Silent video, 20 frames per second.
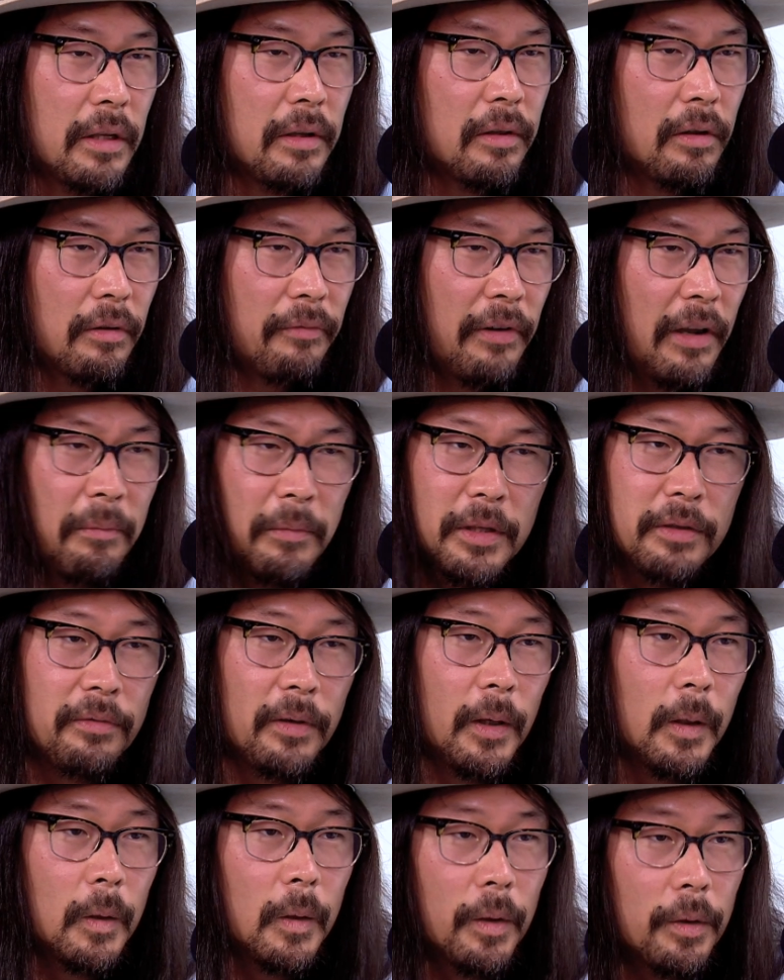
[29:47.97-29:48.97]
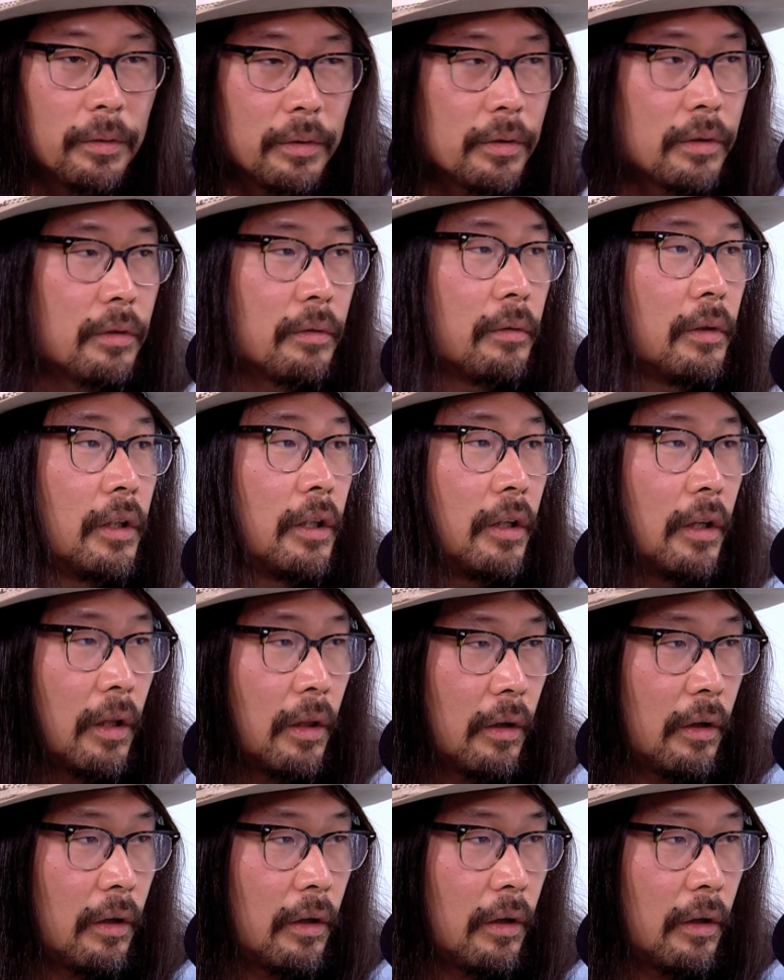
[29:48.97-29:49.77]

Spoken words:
The family's very close to one another,